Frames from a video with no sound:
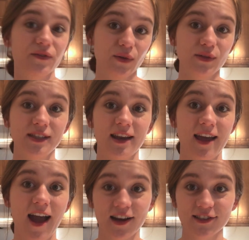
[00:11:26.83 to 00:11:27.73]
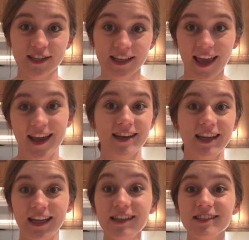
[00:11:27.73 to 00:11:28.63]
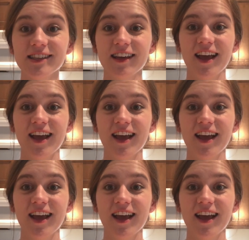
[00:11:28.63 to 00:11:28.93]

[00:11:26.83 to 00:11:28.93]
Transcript: foods that I actually can eat.